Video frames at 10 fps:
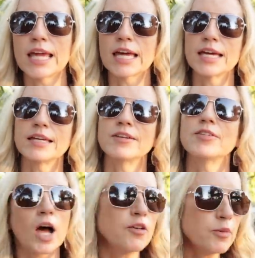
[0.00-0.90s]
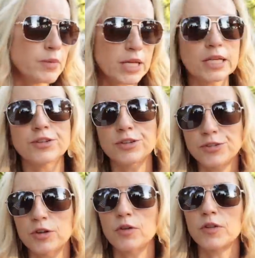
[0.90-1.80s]
and I've been meaning to
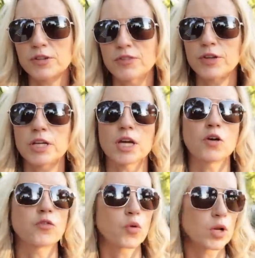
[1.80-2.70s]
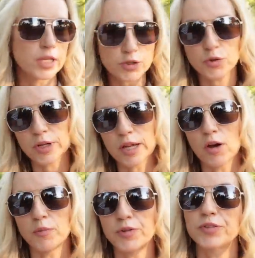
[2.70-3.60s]
do this video for literally
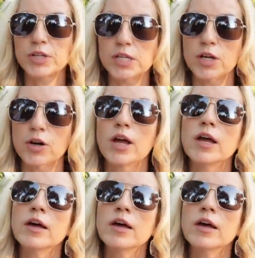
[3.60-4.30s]
almost a year.